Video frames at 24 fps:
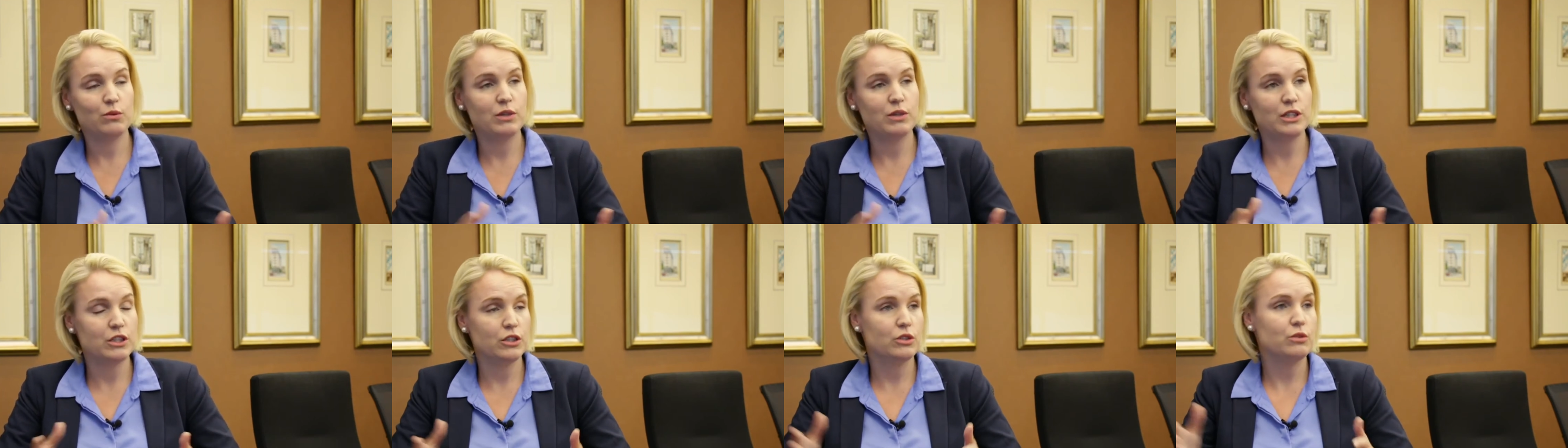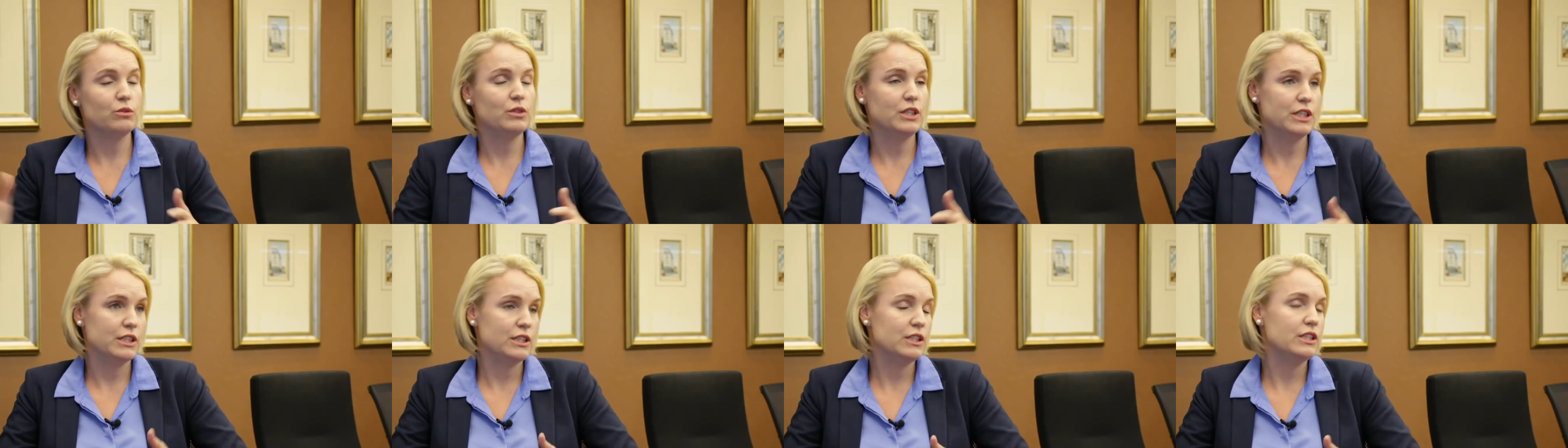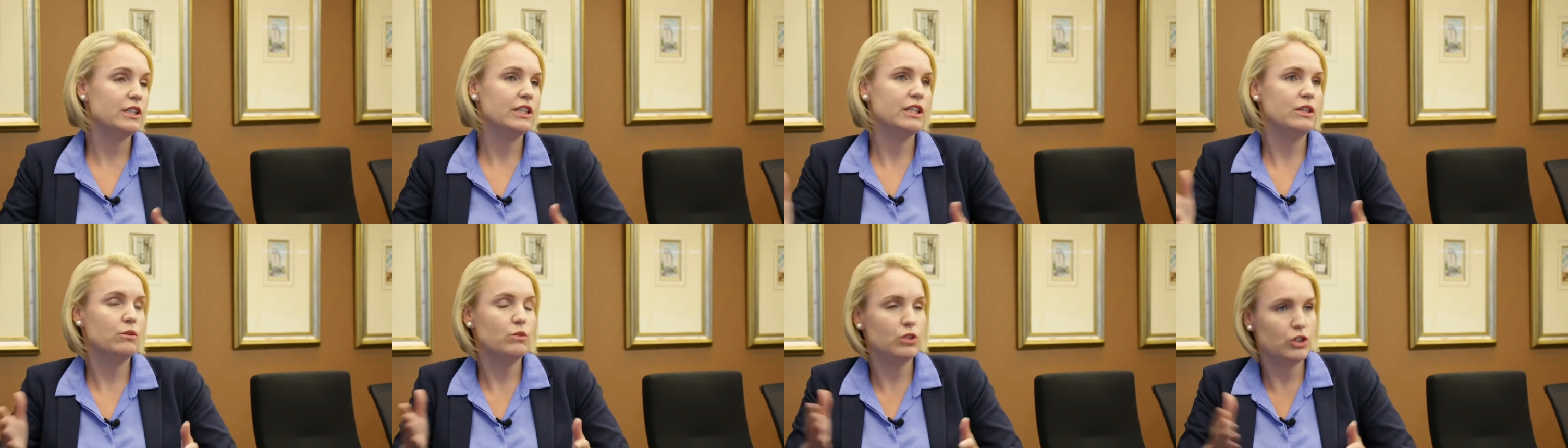we did
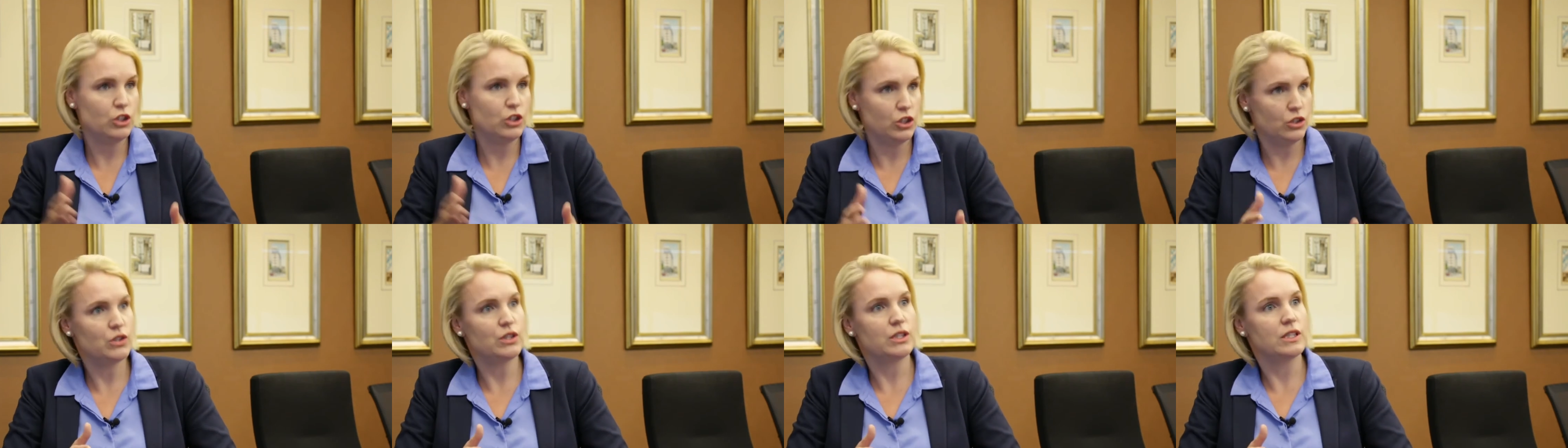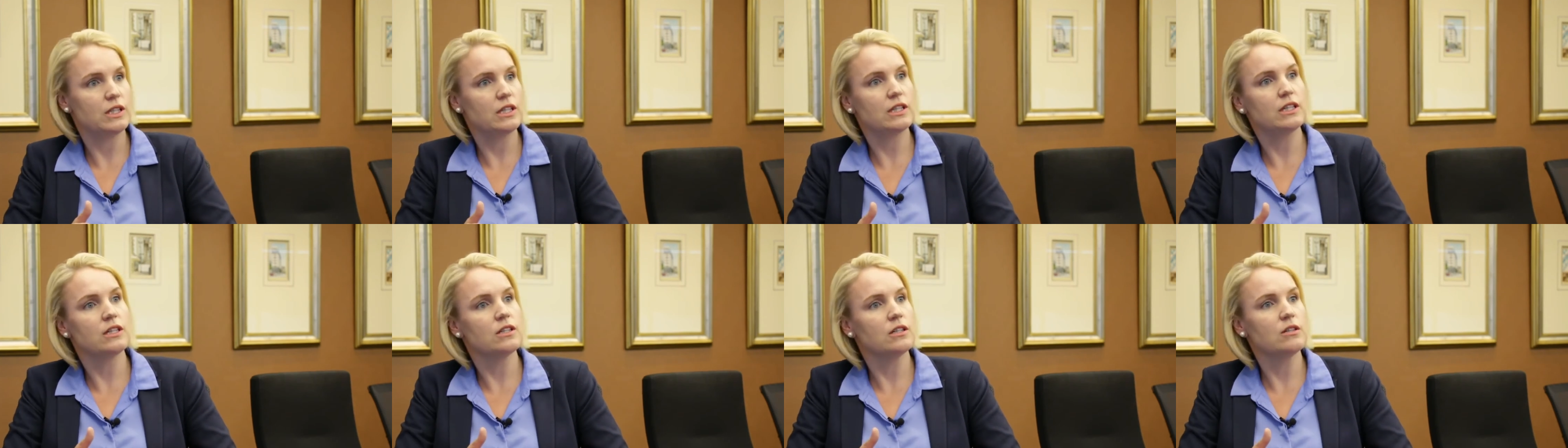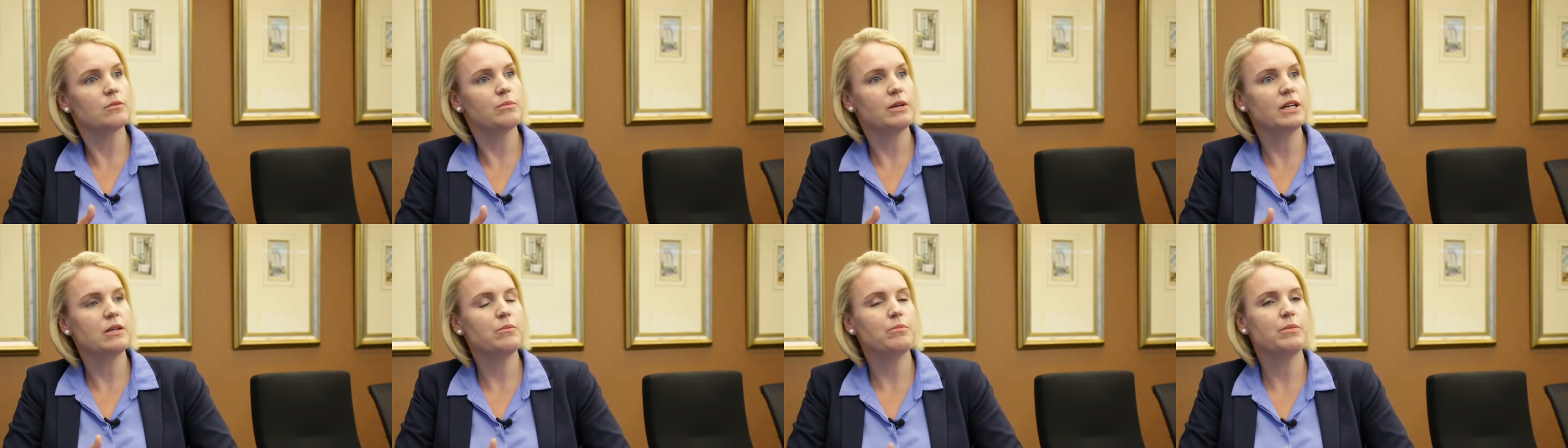recently reduce it a
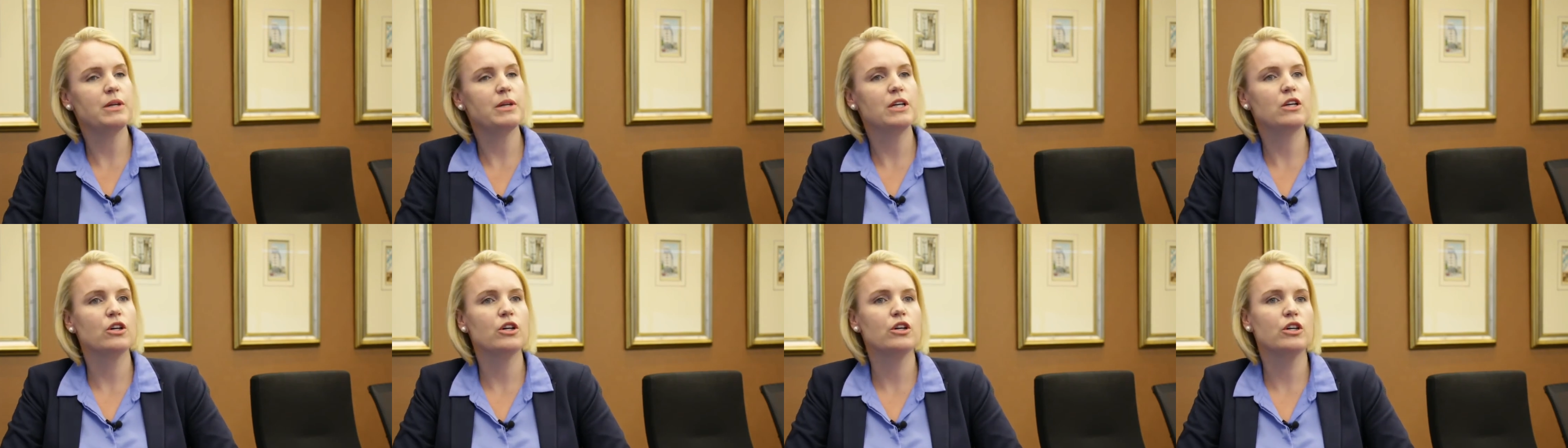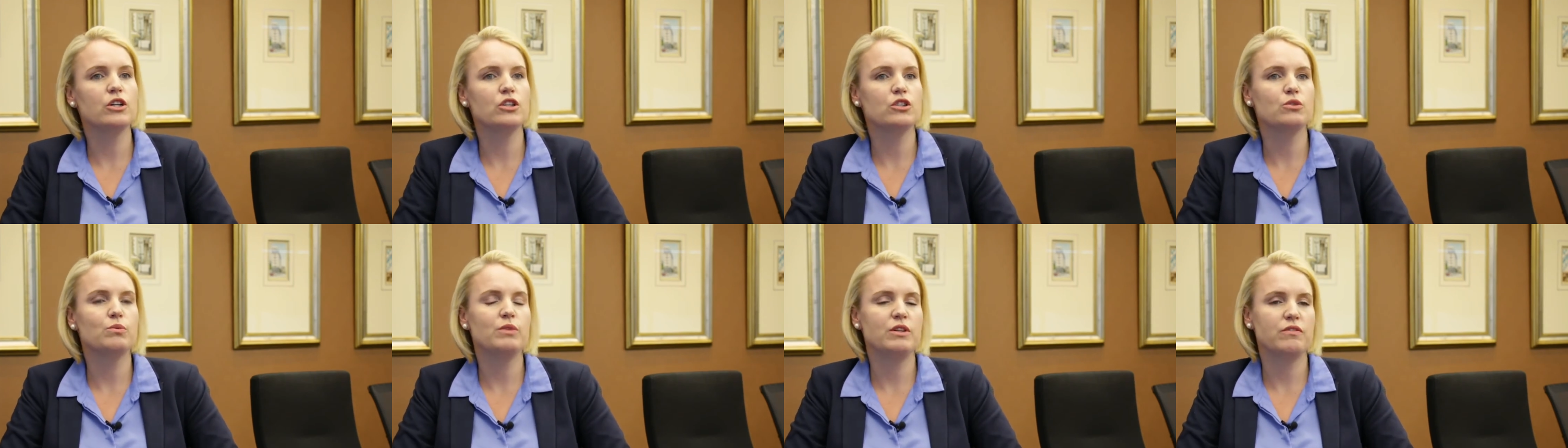little bit because